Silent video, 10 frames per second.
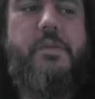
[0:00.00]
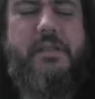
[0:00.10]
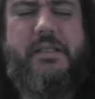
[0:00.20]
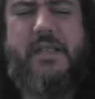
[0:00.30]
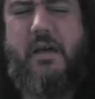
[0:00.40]

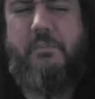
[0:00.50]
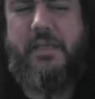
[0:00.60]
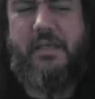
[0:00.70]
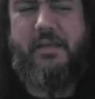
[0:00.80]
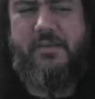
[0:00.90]
But the down
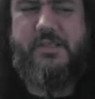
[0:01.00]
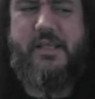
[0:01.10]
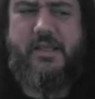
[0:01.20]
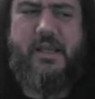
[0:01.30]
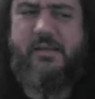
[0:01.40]
picking
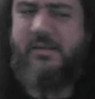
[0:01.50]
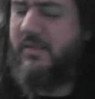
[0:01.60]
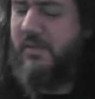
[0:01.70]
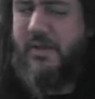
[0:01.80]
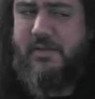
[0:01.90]
just kind
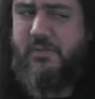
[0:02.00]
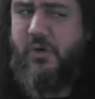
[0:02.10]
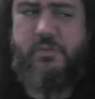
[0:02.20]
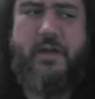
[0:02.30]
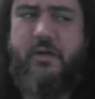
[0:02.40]
of sometimes
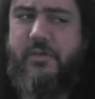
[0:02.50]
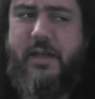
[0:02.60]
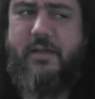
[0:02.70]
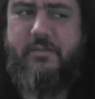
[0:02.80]
works better for that.